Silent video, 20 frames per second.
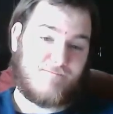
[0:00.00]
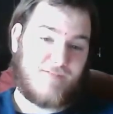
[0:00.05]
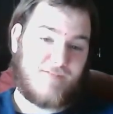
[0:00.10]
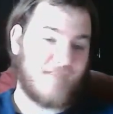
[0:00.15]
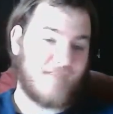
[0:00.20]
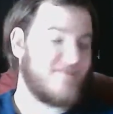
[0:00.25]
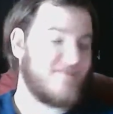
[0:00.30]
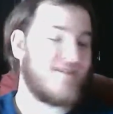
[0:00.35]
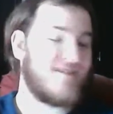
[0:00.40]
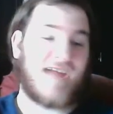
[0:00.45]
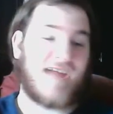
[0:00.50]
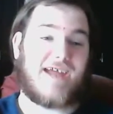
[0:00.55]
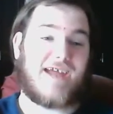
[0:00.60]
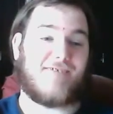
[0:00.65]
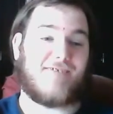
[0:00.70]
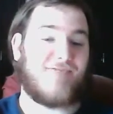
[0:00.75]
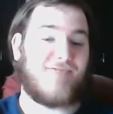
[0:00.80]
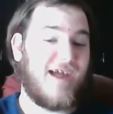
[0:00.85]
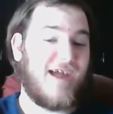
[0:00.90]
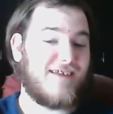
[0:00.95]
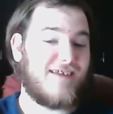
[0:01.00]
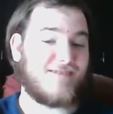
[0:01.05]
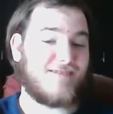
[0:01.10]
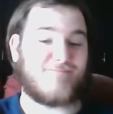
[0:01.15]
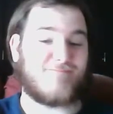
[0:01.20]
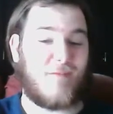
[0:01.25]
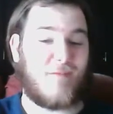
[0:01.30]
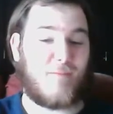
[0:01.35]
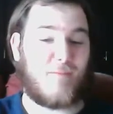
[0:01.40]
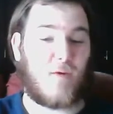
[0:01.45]
I'm just kidding, that is
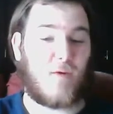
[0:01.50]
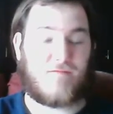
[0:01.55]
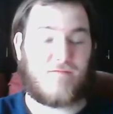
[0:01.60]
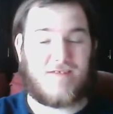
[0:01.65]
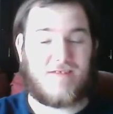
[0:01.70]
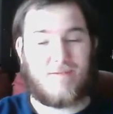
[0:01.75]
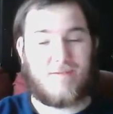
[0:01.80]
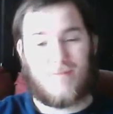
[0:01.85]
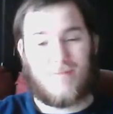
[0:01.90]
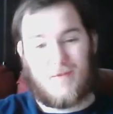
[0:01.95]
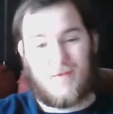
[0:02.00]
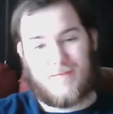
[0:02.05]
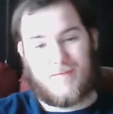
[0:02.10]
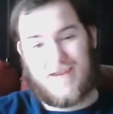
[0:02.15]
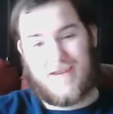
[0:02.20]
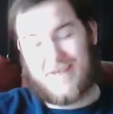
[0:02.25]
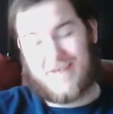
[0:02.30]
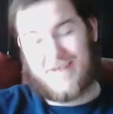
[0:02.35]
a perfect boy band